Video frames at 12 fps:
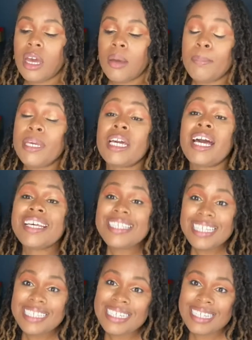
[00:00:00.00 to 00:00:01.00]
because
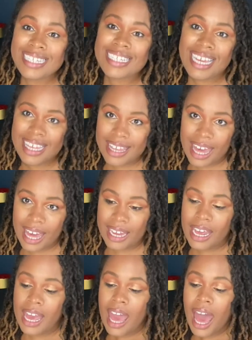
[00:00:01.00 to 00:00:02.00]
he didn't say that,
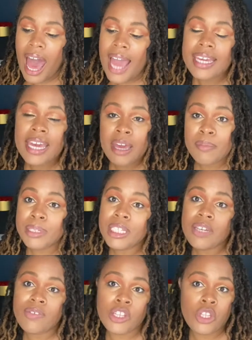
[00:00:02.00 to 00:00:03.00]
I can't
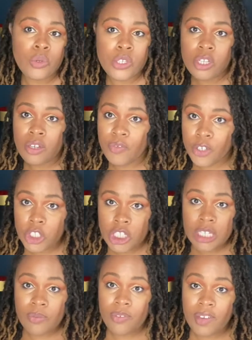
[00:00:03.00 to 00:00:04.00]
believe that those are the versions
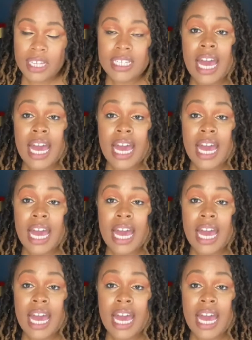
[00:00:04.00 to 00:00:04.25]
of events.